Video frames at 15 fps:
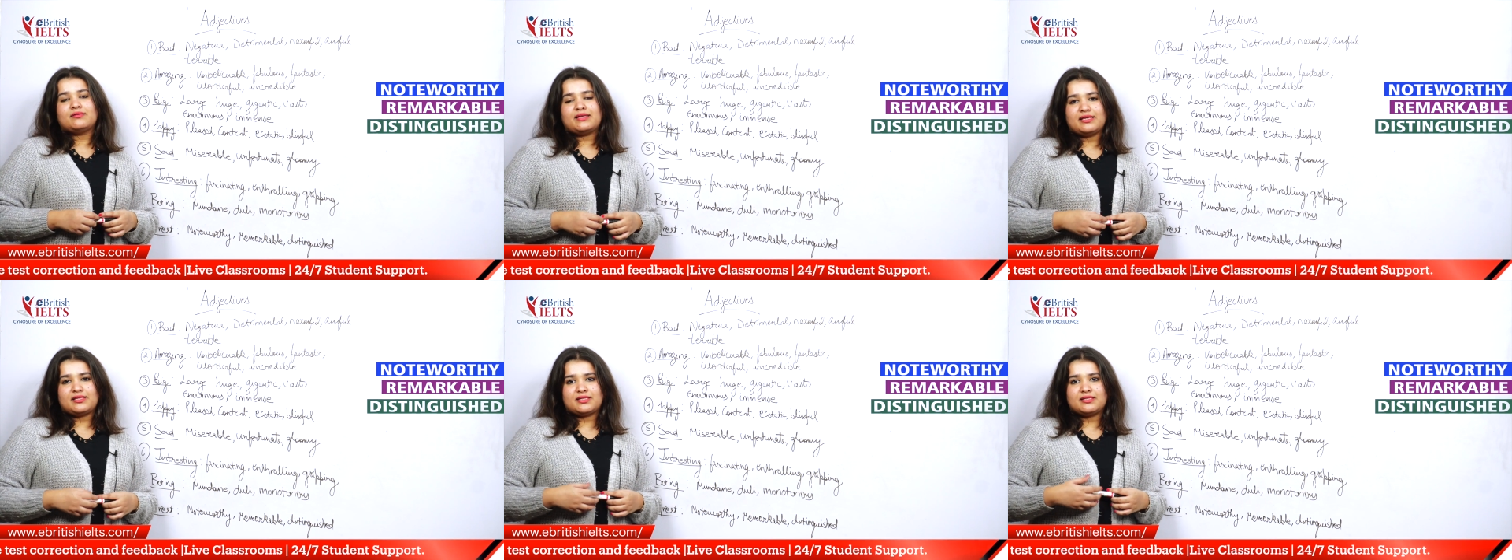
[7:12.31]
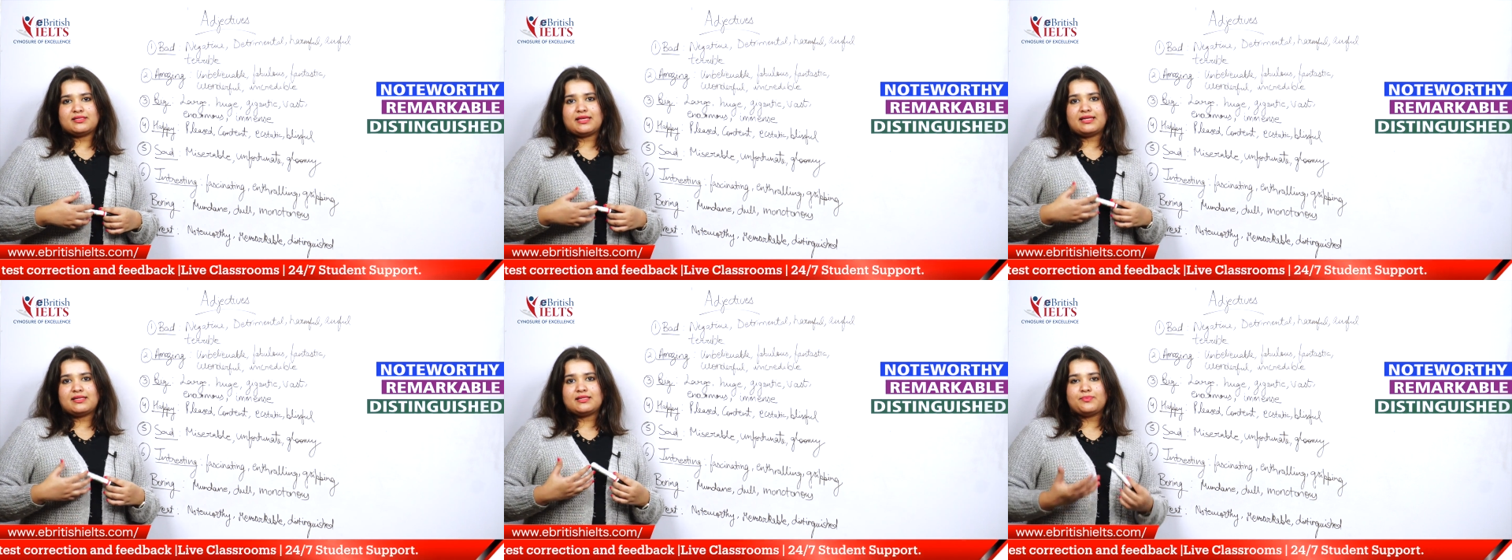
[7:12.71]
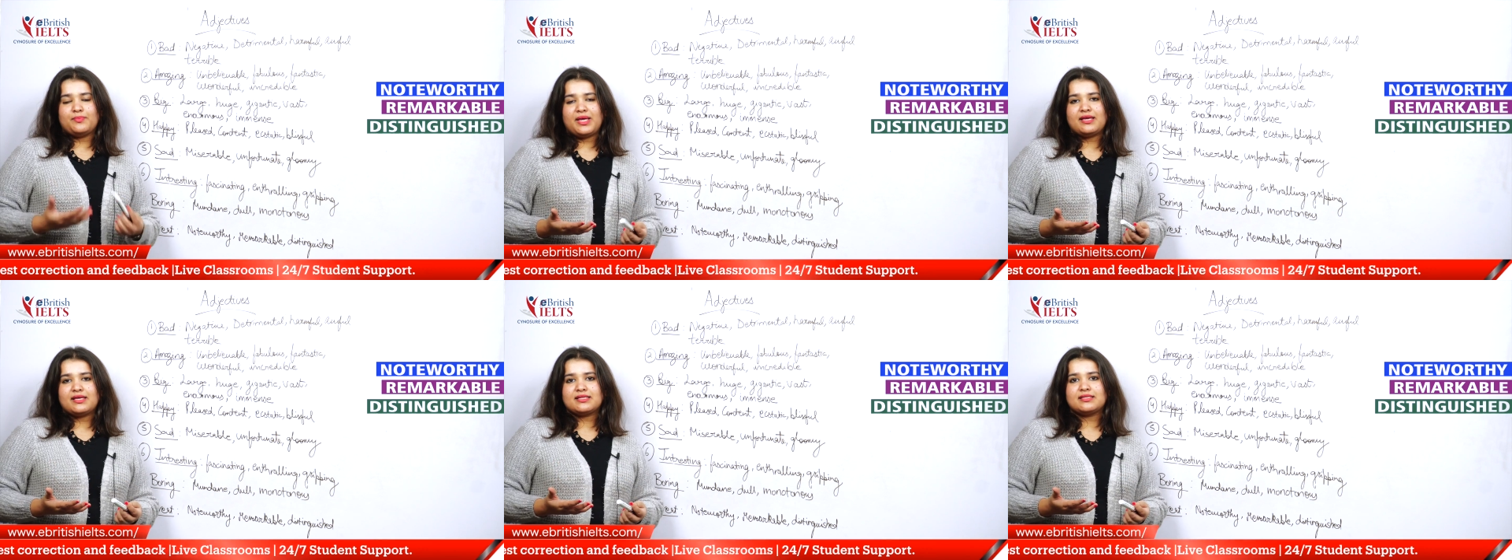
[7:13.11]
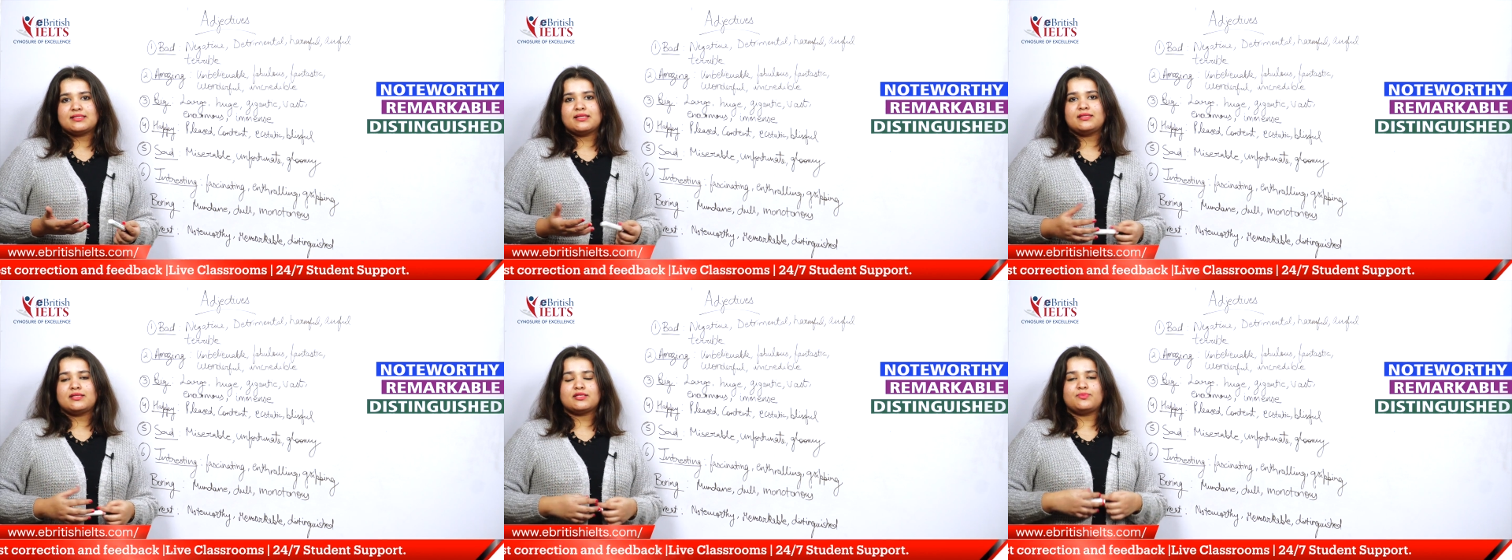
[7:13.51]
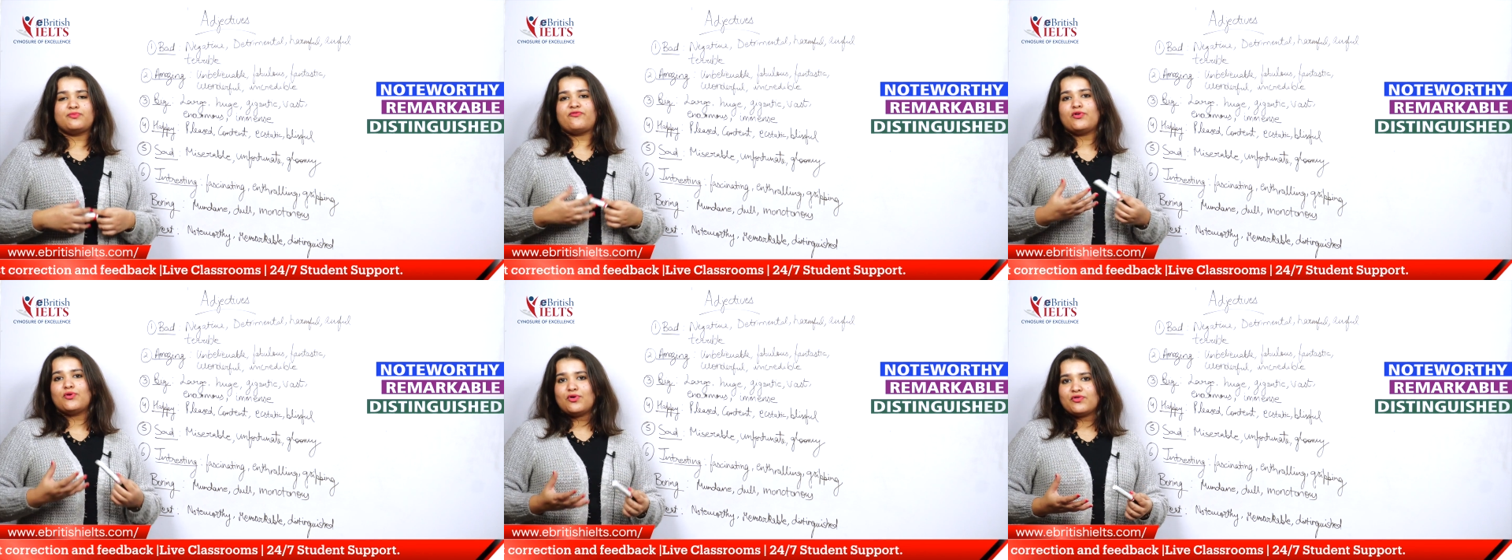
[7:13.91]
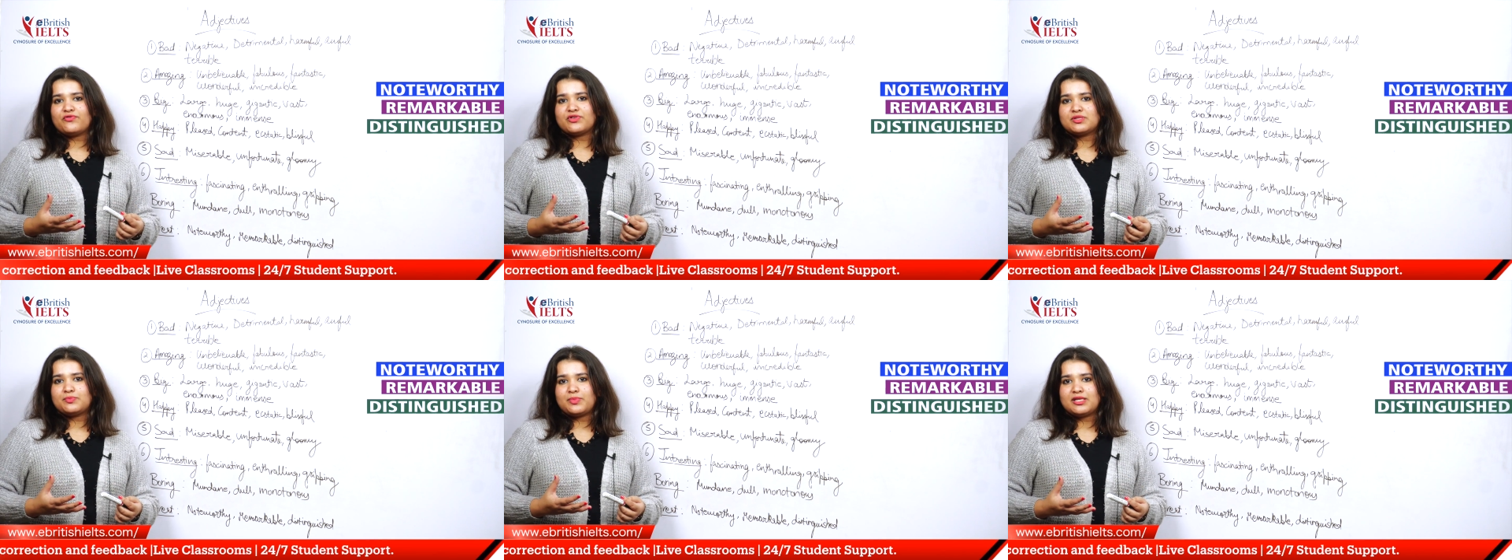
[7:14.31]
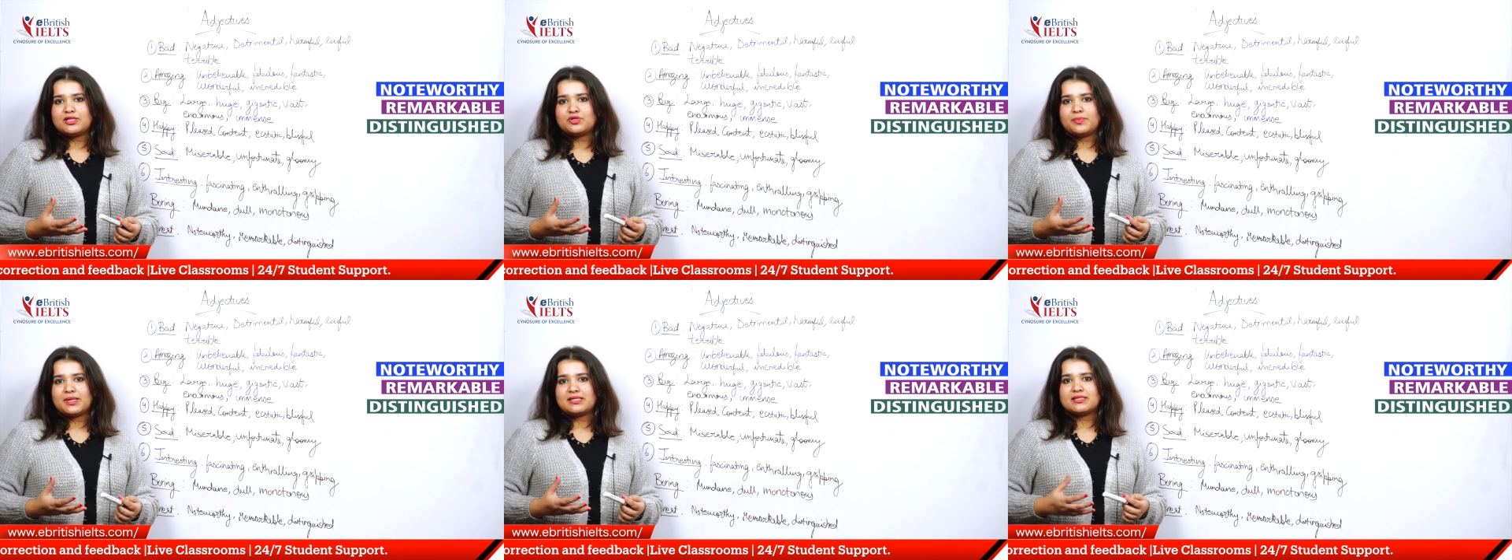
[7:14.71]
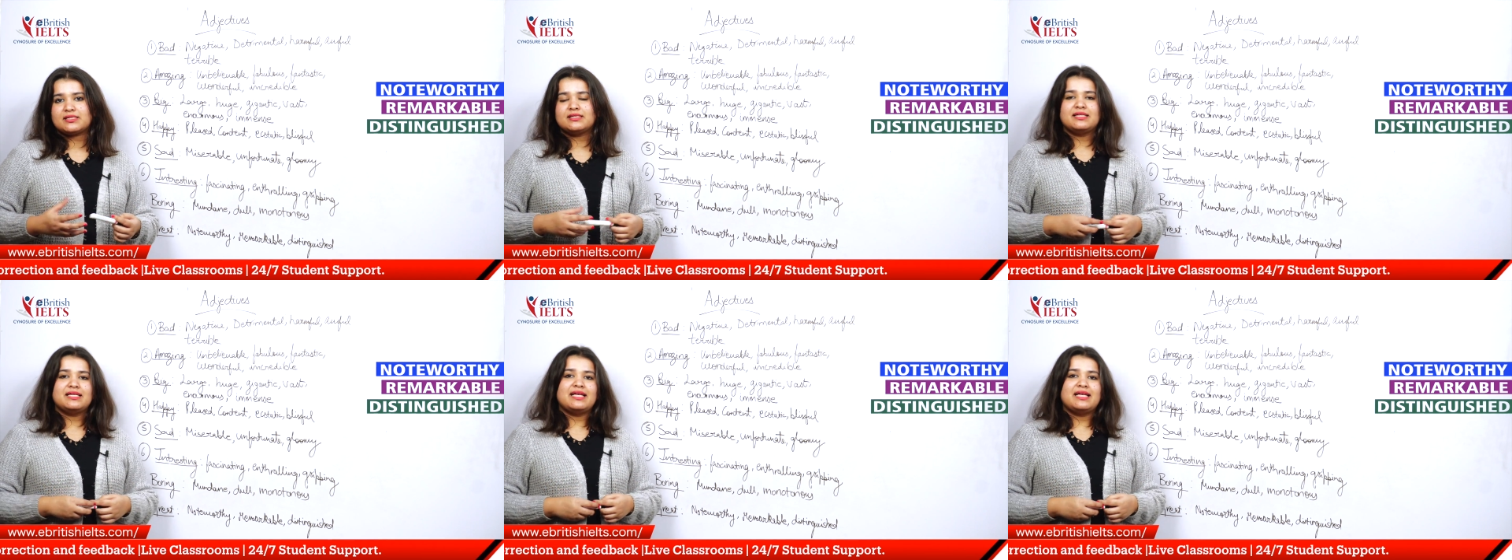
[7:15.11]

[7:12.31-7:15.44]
It makes the flow of your speech better,